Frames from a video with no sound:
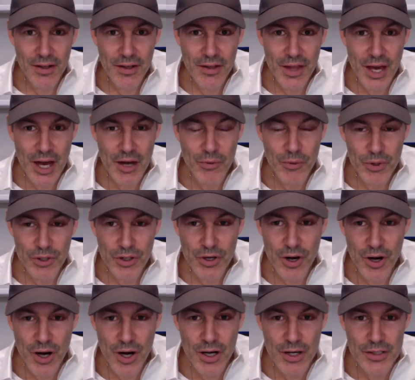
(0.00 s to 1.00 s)
that would
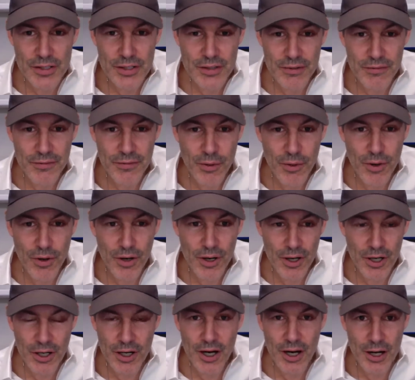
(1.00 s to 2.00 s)
cause for an
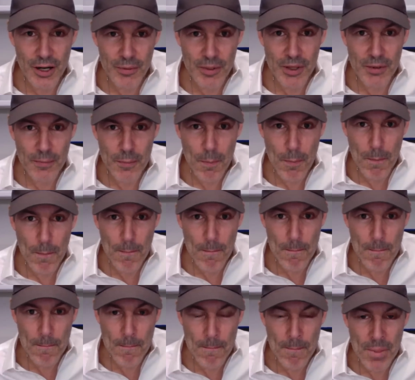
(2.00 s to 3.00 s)
economy.
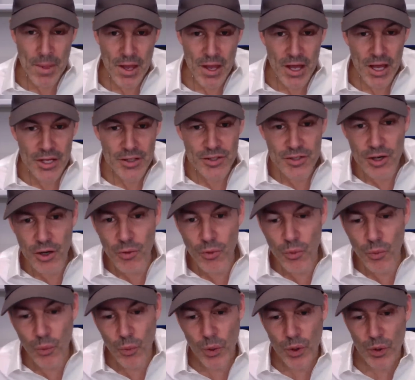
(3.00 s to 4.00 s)
And so
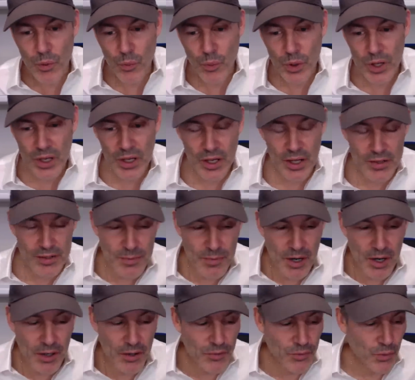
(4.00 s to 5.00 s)
we as
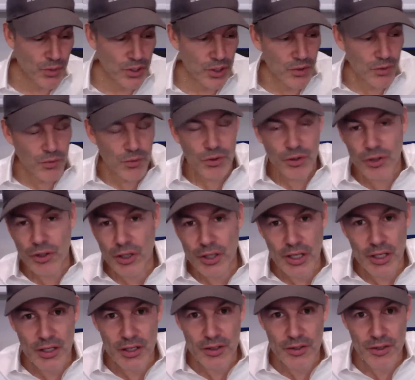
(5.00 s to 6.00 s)
Americans, when you look
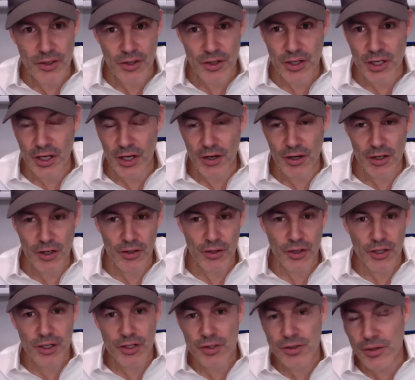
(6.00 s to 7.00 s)
at Turkey or you
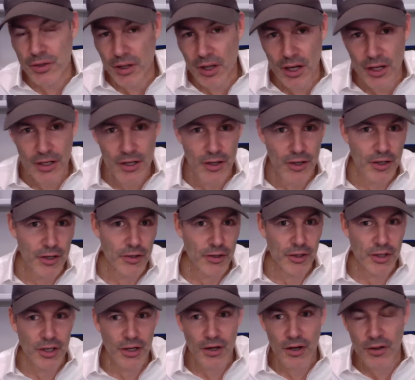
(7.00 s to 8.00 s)
look at Sri Lanka or you
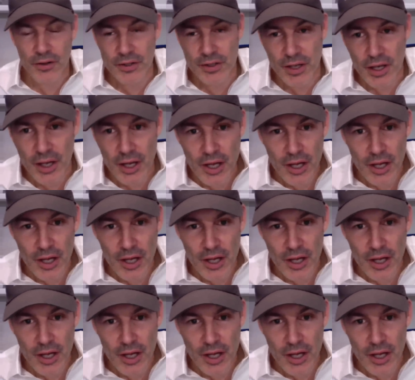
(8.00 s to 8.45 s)
look at all the,